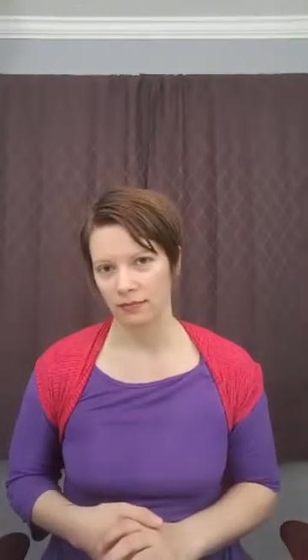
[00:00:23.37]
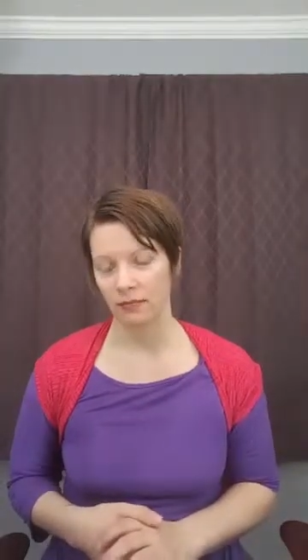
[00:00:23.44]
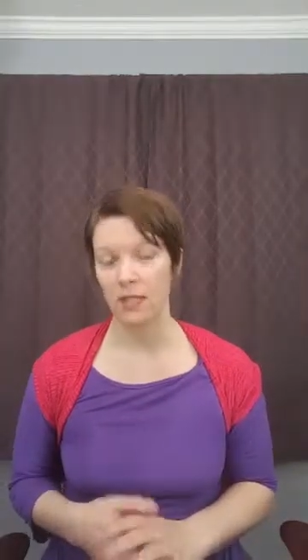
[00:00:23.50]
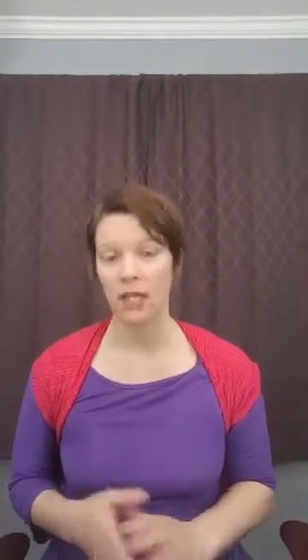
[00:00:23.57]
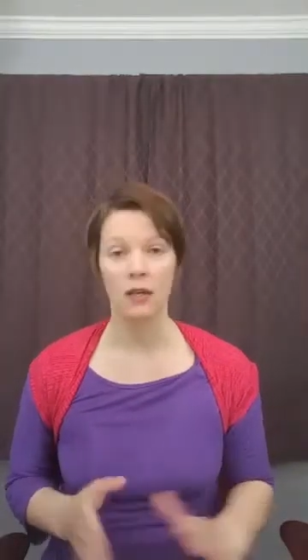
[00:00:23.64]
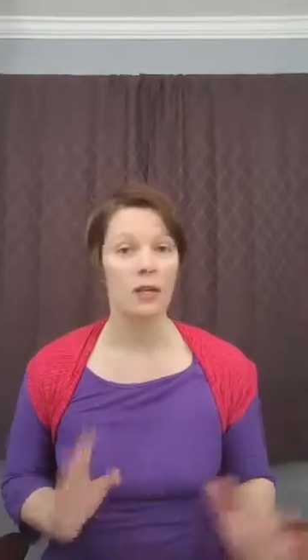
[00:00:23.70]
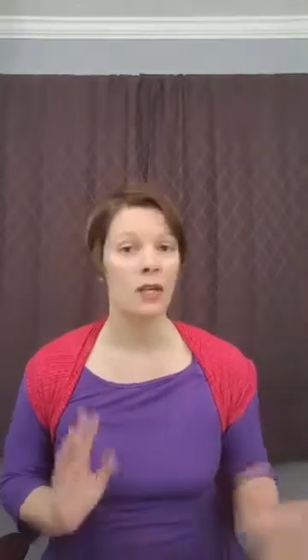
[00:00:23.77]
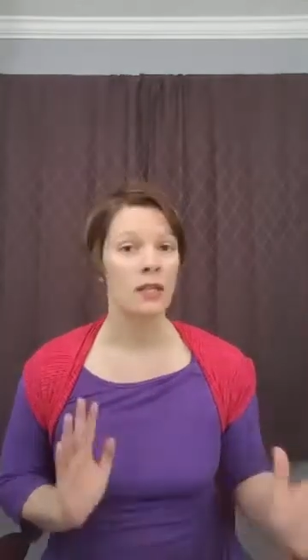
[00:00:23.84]

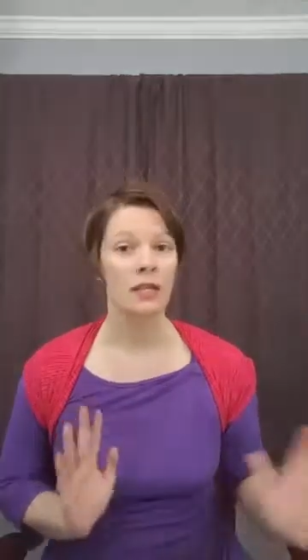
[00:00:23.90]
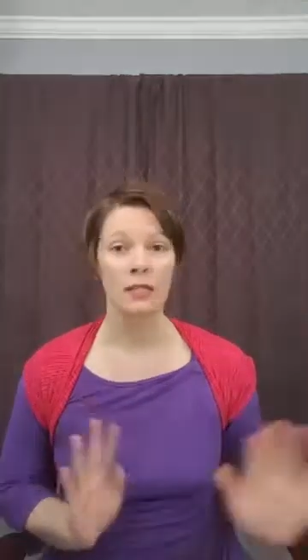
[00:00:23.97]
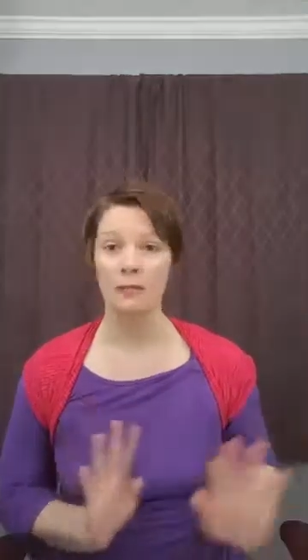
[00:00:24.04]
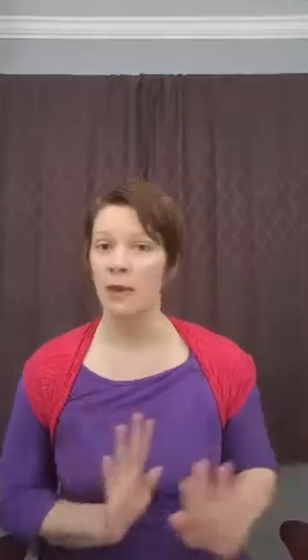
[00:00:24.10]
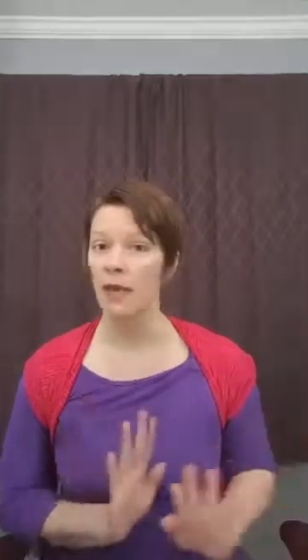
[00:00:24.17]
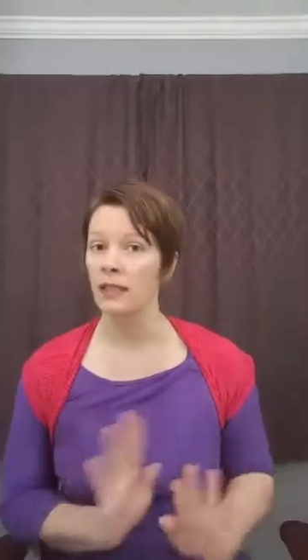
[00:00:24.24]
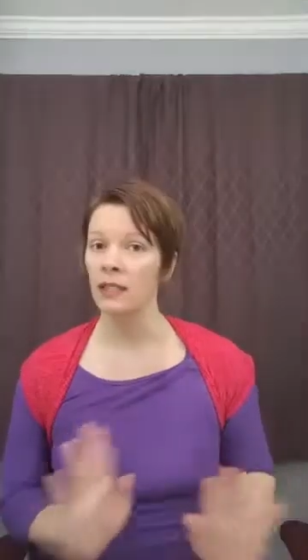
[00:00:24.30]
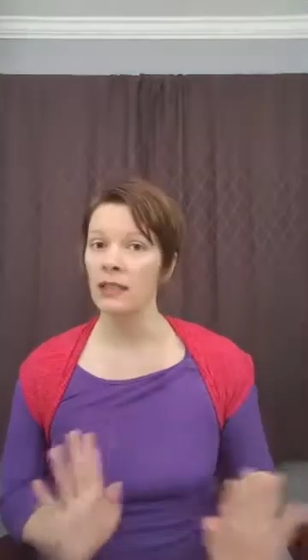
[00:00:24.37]
Now, this
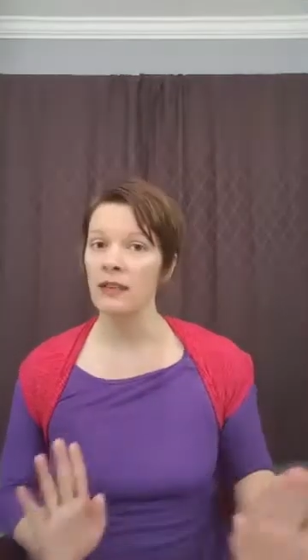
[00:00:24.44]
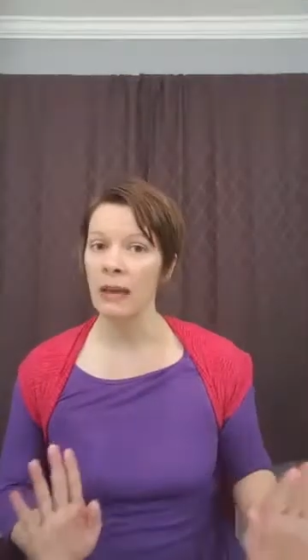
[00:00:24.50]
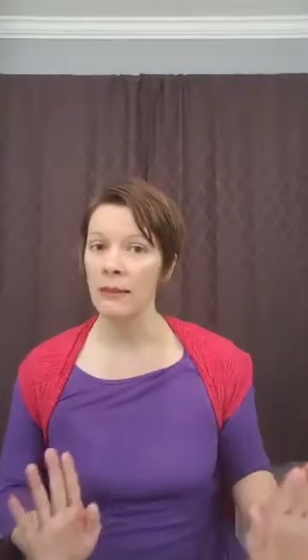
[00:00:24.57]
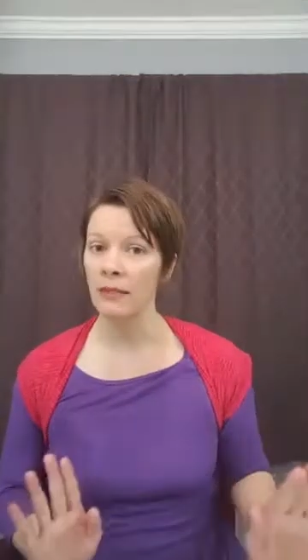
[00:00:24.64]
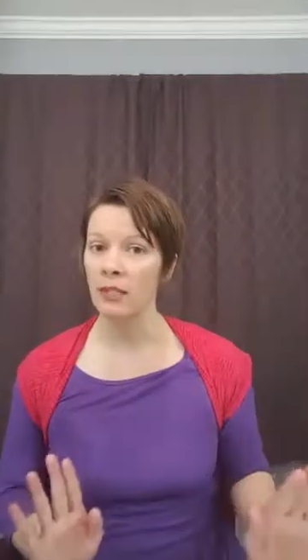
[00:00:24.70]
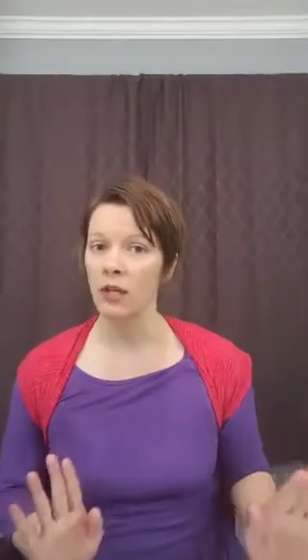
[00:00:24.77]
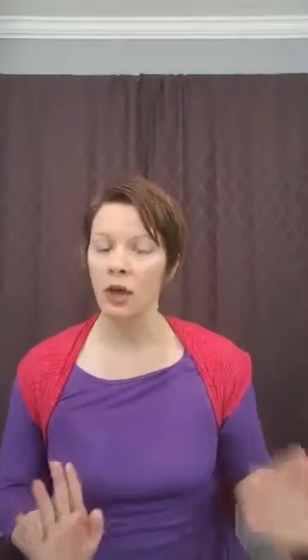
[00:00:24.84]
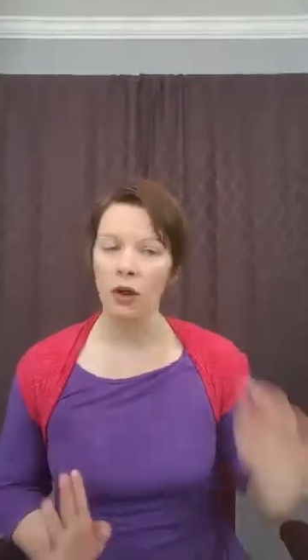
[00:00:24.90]
might not have
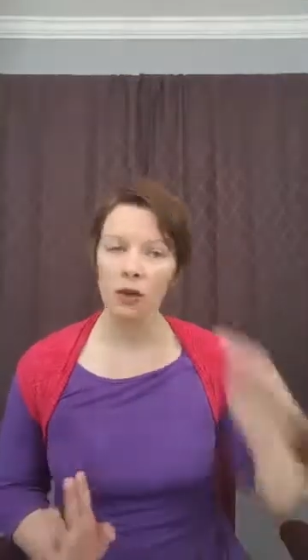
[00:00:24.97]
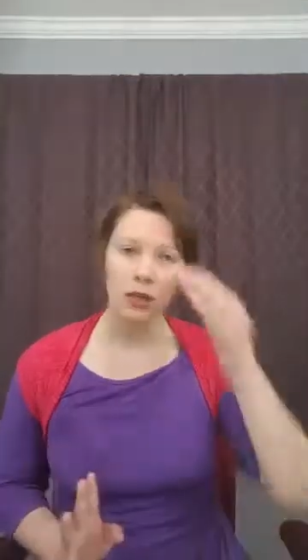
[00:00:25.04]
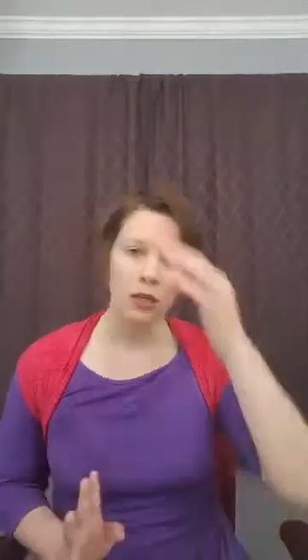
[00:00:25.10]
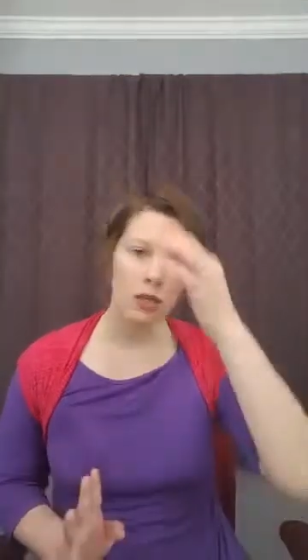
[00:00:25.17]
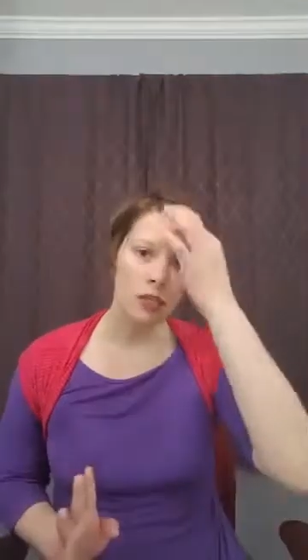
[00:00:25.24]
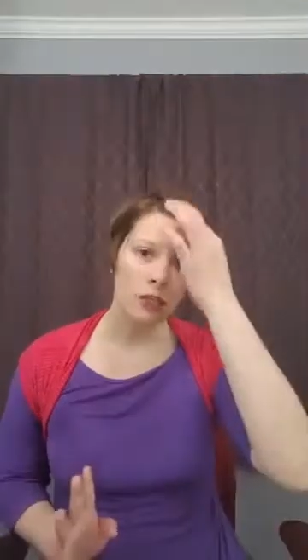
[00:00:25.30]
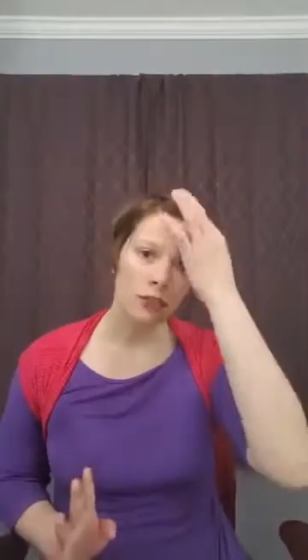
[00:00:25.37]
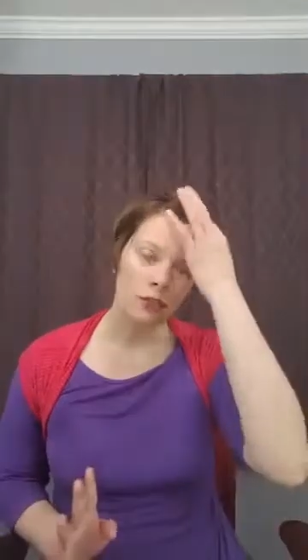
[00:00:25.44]
happened at all.
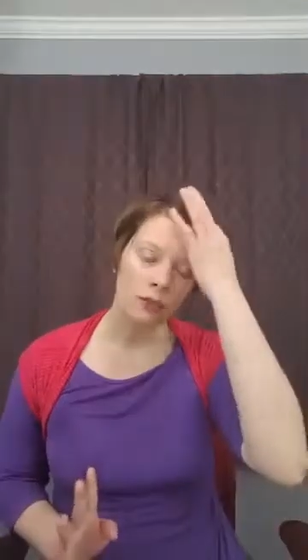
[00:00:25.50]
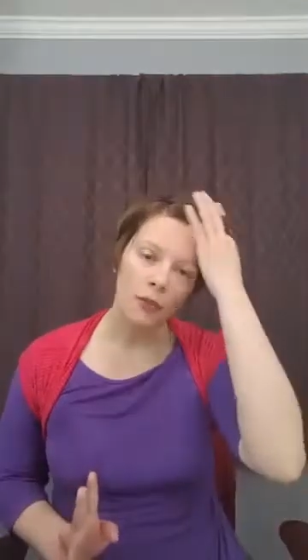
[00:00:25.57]
You